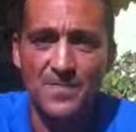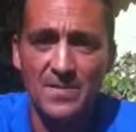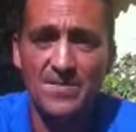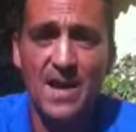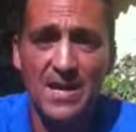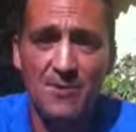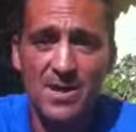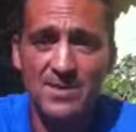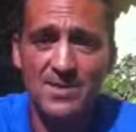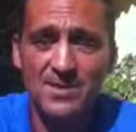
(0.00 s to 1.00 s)

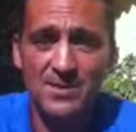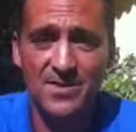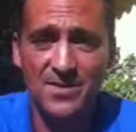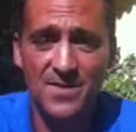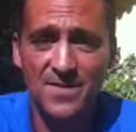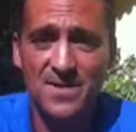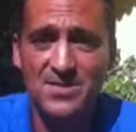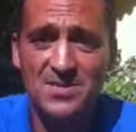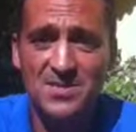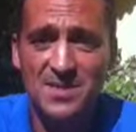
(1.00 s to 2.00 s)
evaluate the
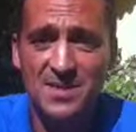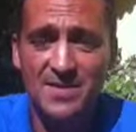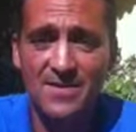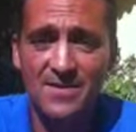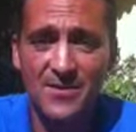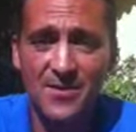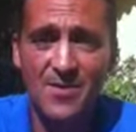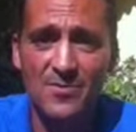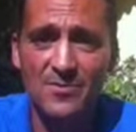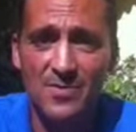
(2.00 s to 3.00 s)
efficiency of your
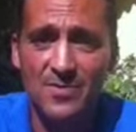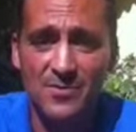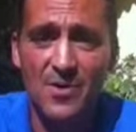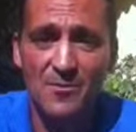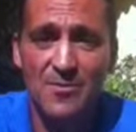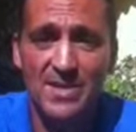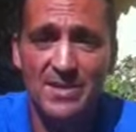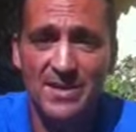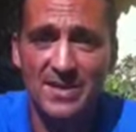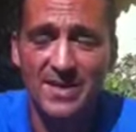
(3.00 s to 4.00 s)
own
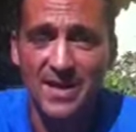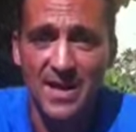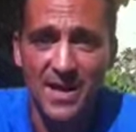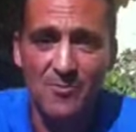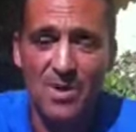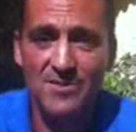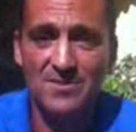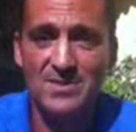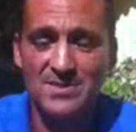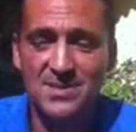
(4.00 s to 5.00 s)
breathing and whether
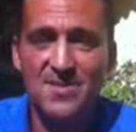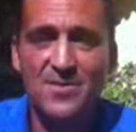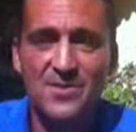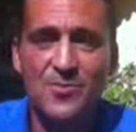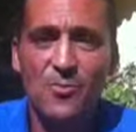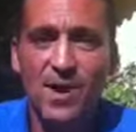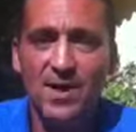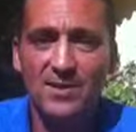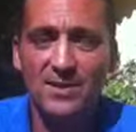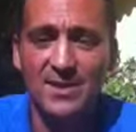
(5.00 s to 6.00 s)
it's serving you
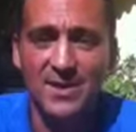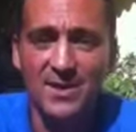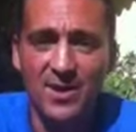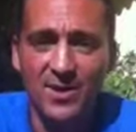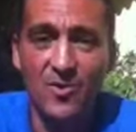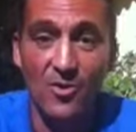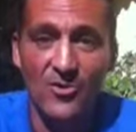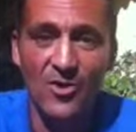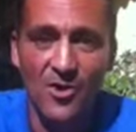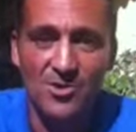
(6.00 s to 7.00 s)
well or
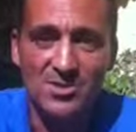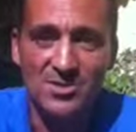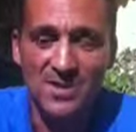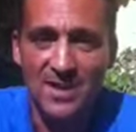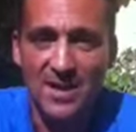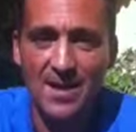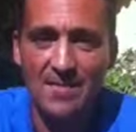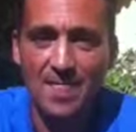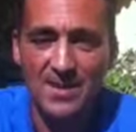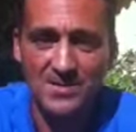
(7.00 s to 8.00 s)
not.
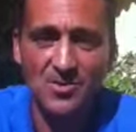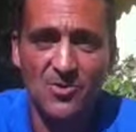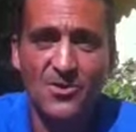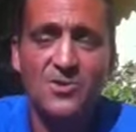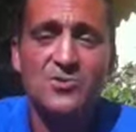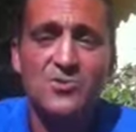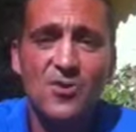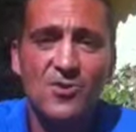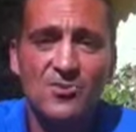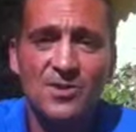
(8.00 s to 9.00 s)
It's called the
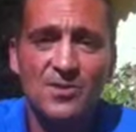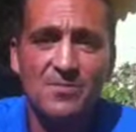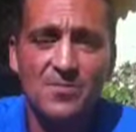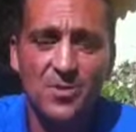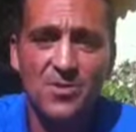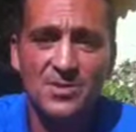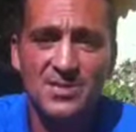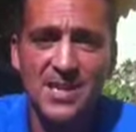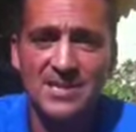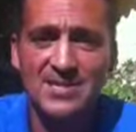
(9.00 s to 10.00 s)
controlled pause
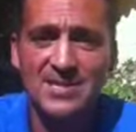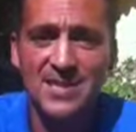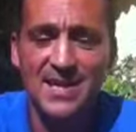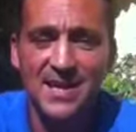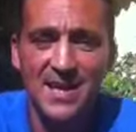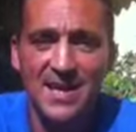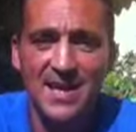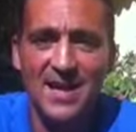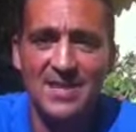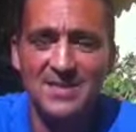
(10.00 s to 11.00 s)

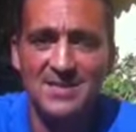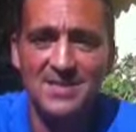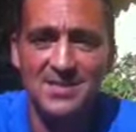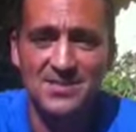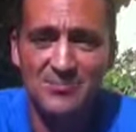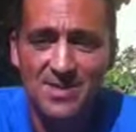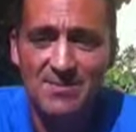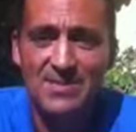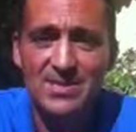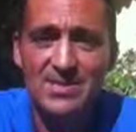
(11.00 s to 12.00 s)
test, and it's
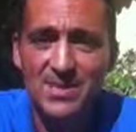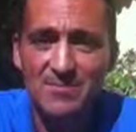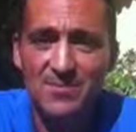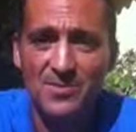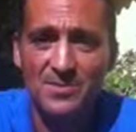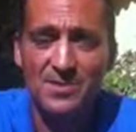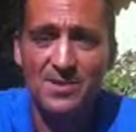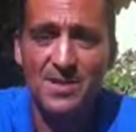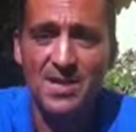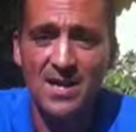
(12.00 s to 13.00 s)
extremely simple
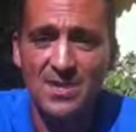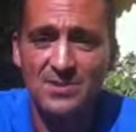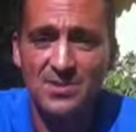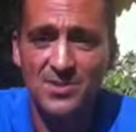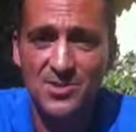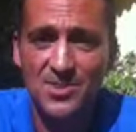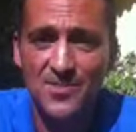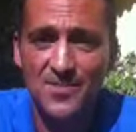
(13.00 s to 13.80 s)
to do.